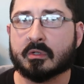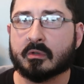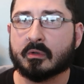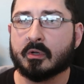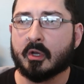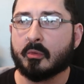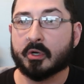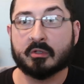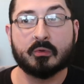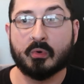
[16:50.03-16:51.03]
So,
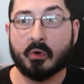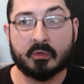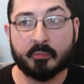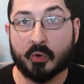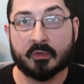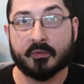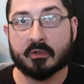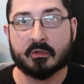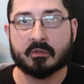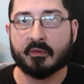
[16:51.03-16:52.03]
but it's cool, all the bonus
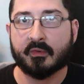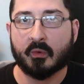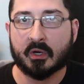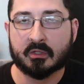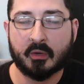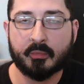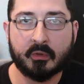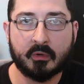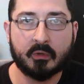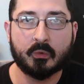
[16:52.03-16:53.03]
features and stuff. I watched a couple
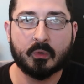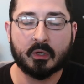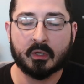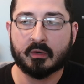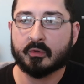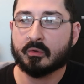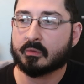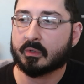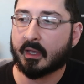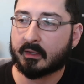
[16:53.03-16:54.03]
of the new
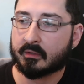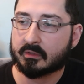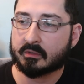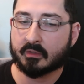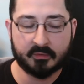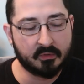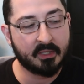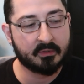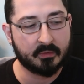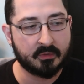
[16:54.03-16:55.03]
interviews with the actors and stuff, so
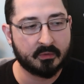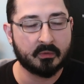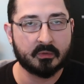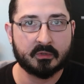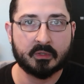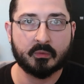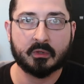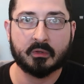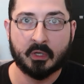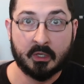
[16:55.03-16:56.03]
that's always cool to see
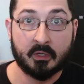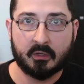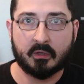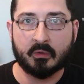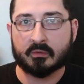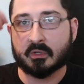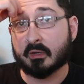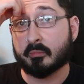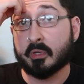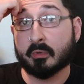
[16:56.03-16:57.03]
what, you know, those
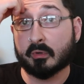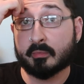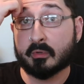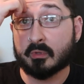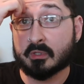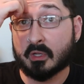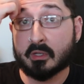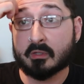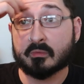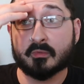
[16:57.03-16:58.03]
kind of people are up to these
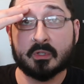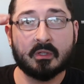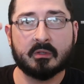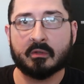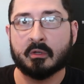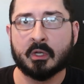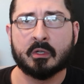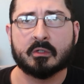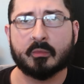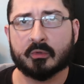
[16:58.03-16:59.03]
days. We've seen
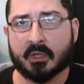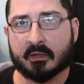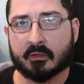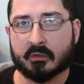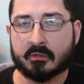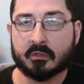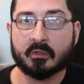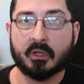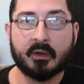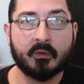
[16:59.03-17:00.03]
some of those actors in
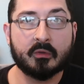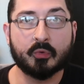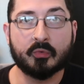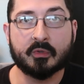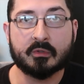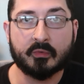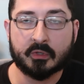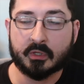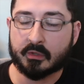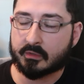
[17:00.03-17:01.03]
a lot of other movies over
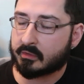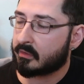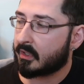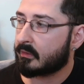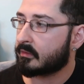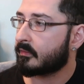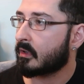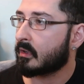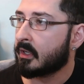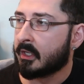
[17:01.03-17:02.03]
the years, so that was
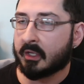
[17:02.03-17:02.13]
fun.